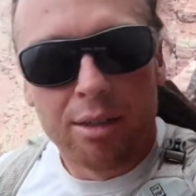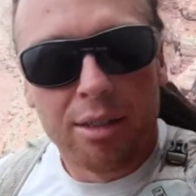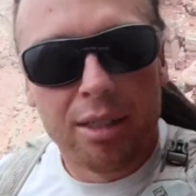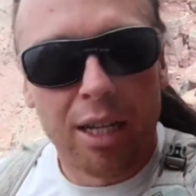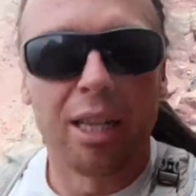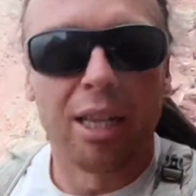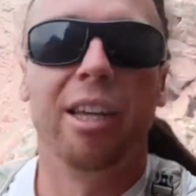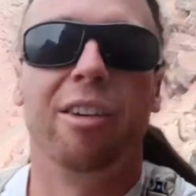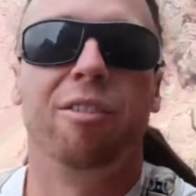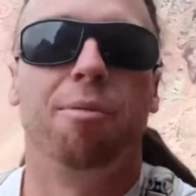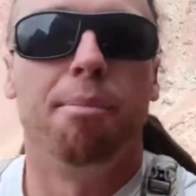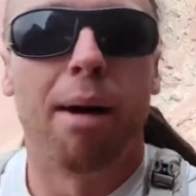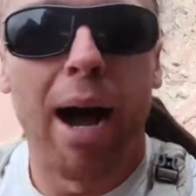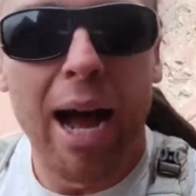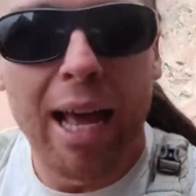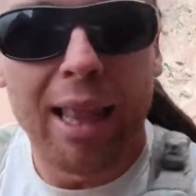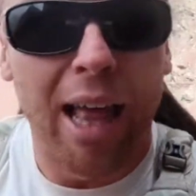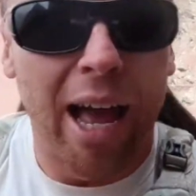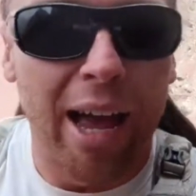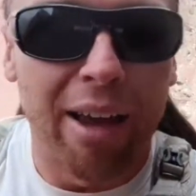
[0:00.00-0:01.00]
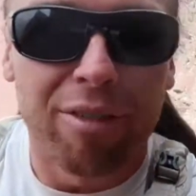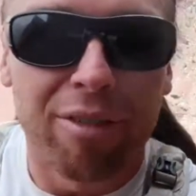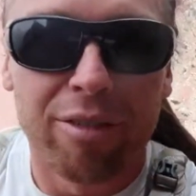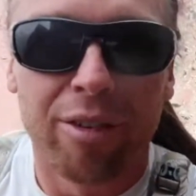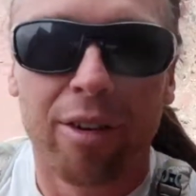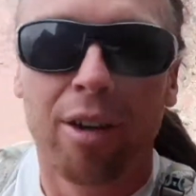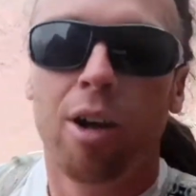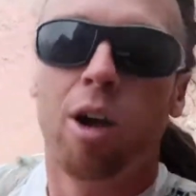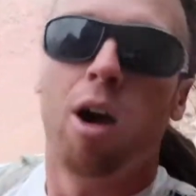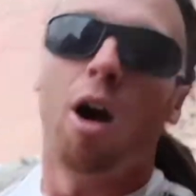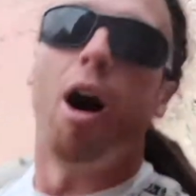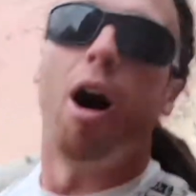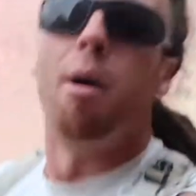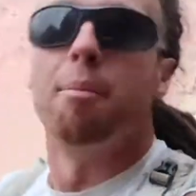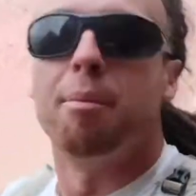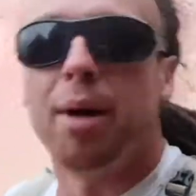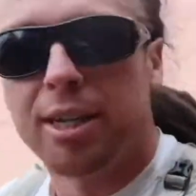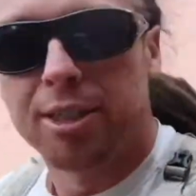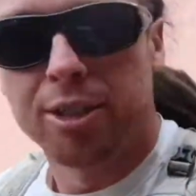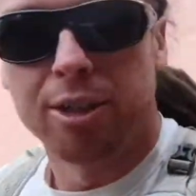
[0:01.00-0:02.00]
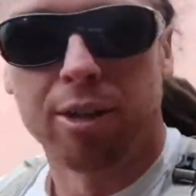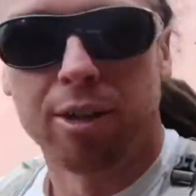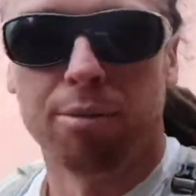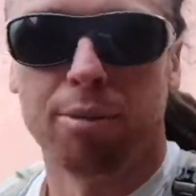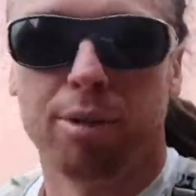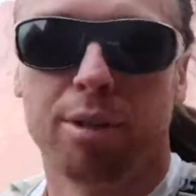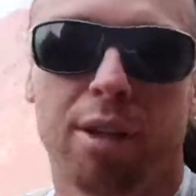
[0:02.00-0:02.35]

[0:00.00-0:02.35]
to live my life on my terms.